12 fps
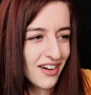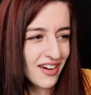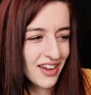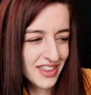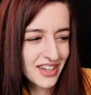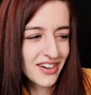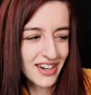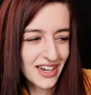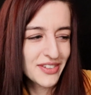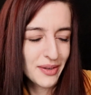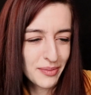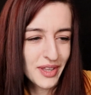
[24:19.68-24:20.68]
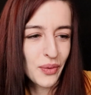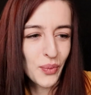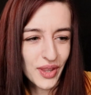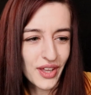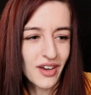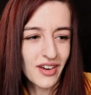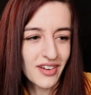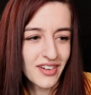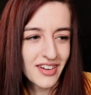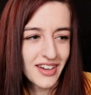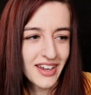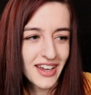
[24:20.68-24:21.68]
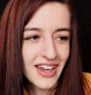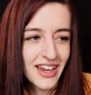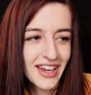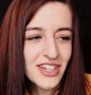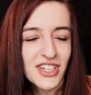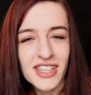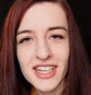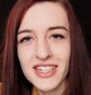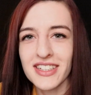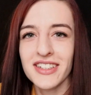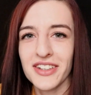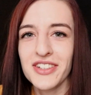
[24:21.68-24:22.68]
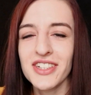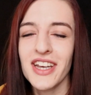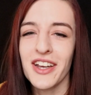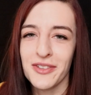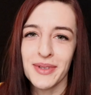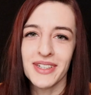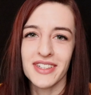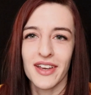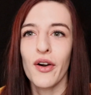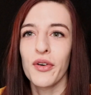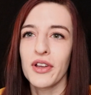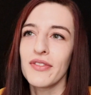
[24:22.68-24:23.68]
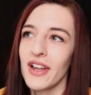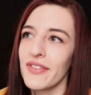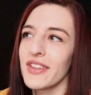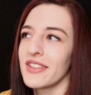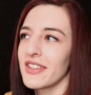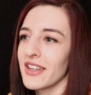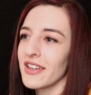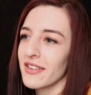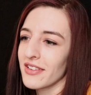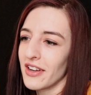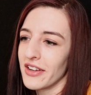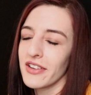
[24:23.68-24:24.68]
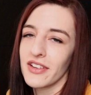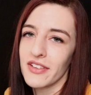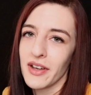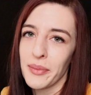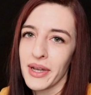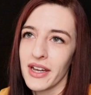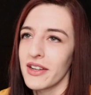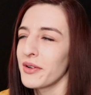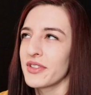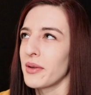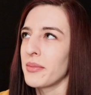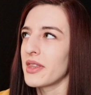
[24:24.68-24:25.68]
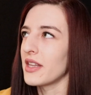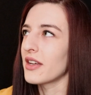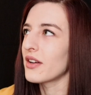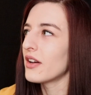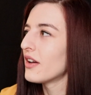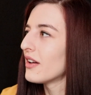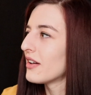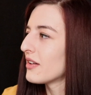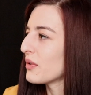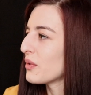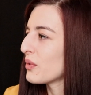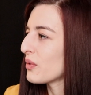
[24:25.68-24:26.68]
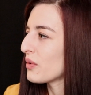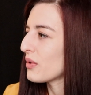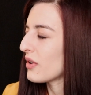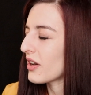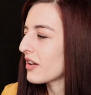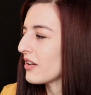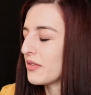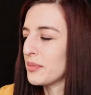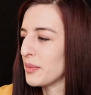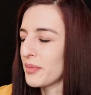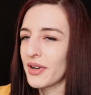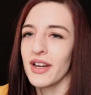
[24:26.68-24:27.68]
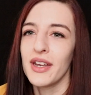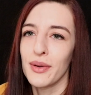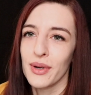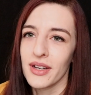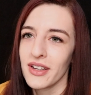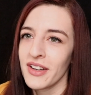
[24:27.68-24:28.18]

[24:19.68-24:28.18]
I think I'd left something with her. And she texted me to say, "Oh, you've left this here, like you can come get it," or something. I can't remember. Anyway,